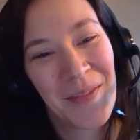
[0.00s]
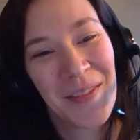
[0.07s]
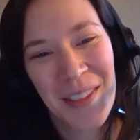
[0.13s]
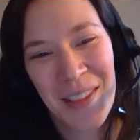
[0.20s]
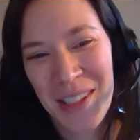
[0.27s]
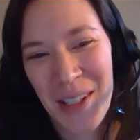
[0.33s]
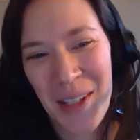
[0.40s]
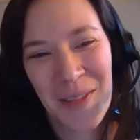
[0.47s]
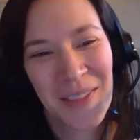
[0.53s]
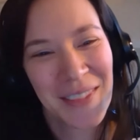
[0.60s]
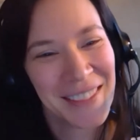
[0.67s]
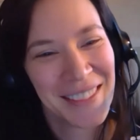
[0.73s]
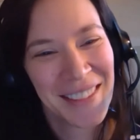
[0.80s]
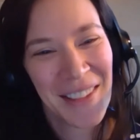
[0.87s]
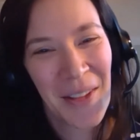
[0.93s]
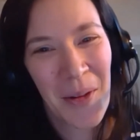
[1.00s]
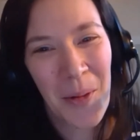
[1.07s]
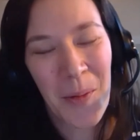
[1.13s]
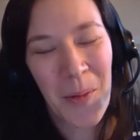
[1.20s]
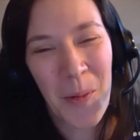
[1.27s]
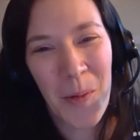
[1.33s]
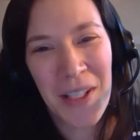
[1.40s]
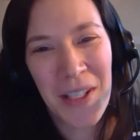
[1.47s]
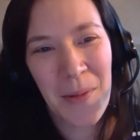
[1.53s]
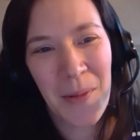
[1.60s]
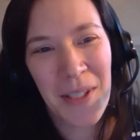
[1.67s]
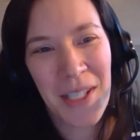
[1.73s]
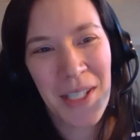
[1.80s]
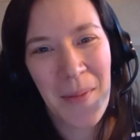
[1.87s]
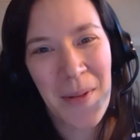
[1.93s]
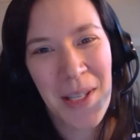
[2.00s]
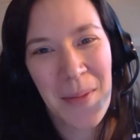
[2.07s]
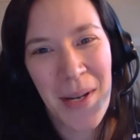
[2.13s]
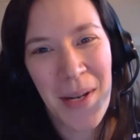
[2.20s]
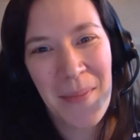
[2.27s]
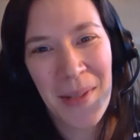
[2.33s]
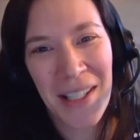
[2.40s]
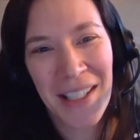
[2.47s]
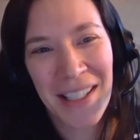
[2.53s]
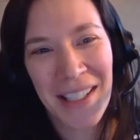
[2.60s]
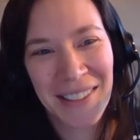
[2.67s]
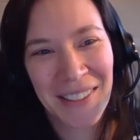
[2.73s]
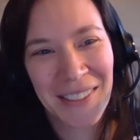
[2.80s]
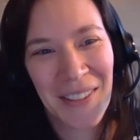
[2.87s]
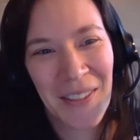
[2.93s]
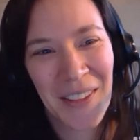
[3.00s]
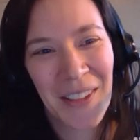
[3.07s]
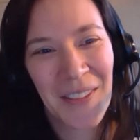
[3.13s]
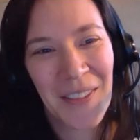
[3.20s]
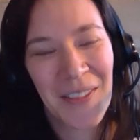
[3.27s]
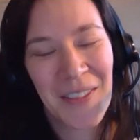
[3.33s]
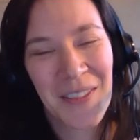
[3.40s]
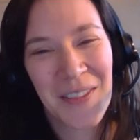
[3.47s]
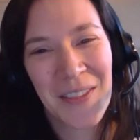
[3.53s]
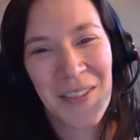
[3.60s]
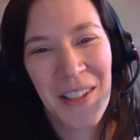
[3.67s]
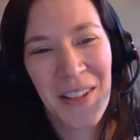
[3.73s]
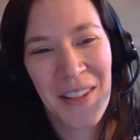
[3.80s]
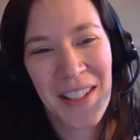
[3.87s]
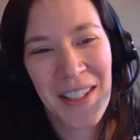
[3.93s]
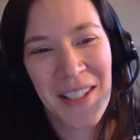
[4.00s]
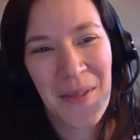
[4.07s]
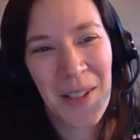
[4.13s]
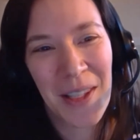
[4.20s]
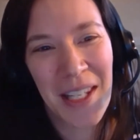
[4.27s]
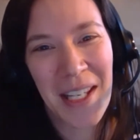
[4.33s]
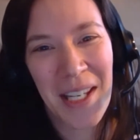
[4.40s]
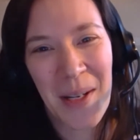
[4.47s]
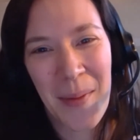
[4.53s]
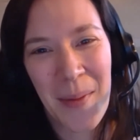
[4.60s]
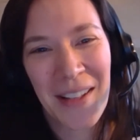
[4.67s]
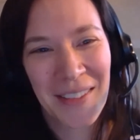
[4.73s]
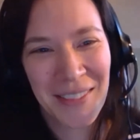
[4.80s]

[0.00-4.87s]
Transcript: So what's coming in the pipeline? What are things that we're thinking about?